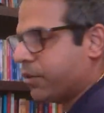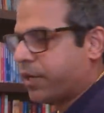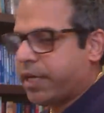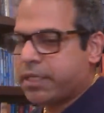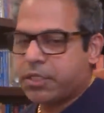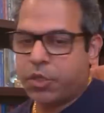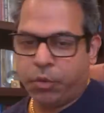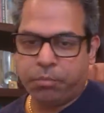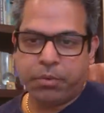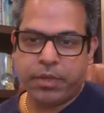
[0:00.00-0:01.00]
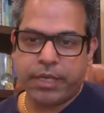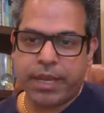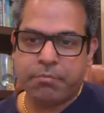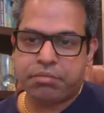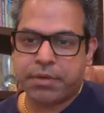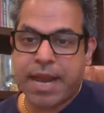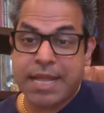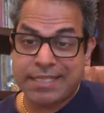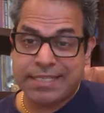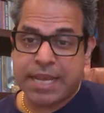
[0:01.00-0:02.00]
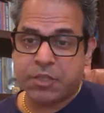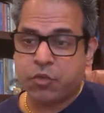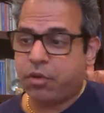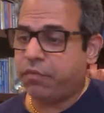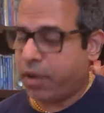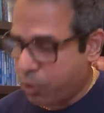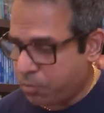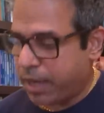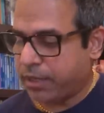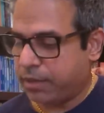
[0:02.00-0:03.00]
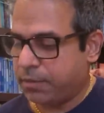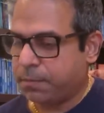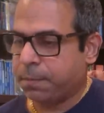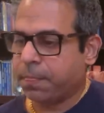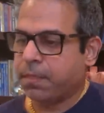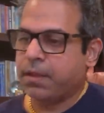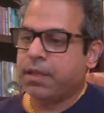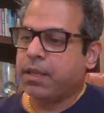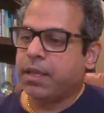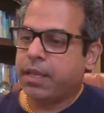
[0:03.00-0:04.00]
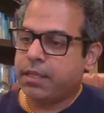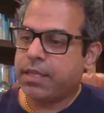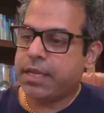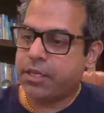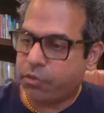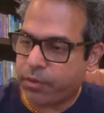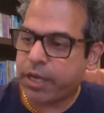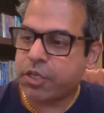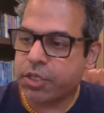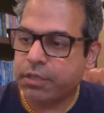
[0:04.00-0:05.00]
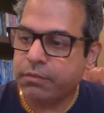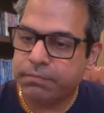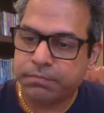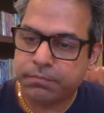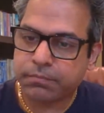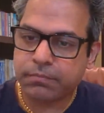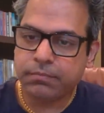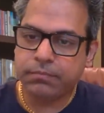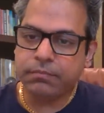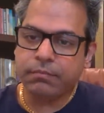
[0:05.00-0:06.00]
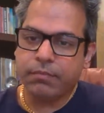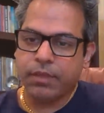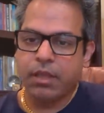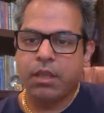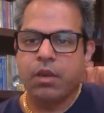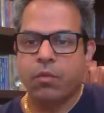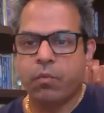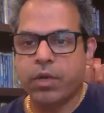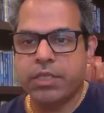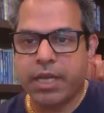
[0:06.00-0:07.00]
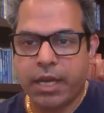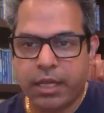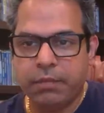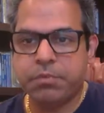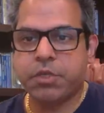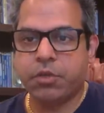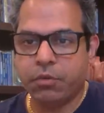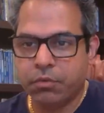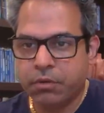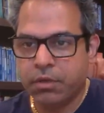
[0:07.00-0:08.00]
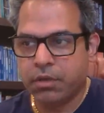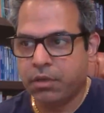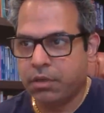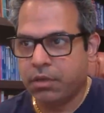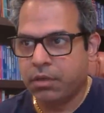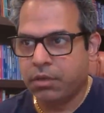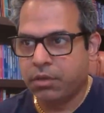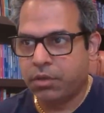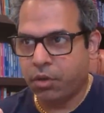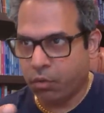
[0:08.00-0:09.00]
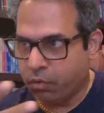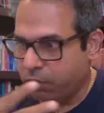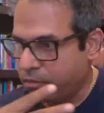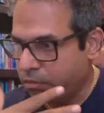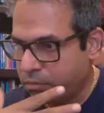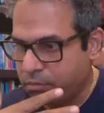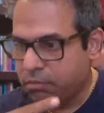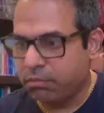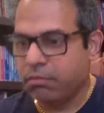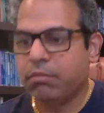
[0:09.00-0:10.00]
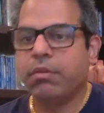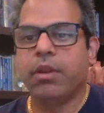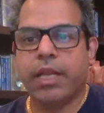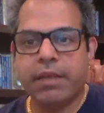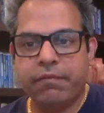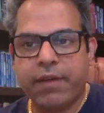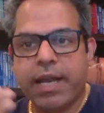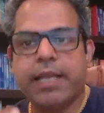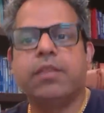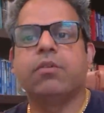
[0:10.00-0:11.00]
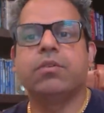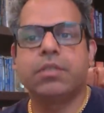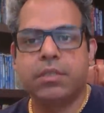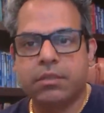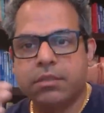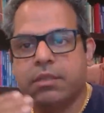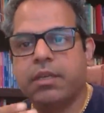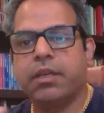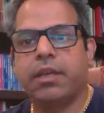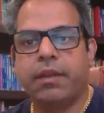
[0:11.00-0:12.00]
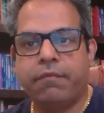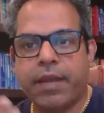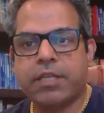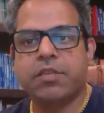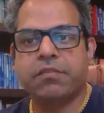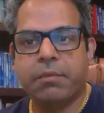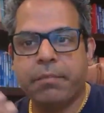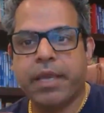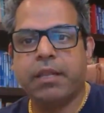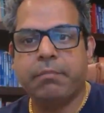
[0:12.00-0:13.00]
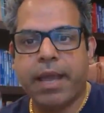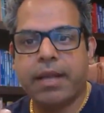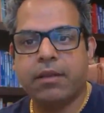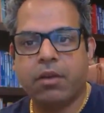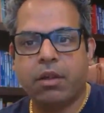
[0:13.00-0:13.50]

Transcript: degrees, you put a brass statue of Hanuman in that direction, which helps you to nullify those effects of the male man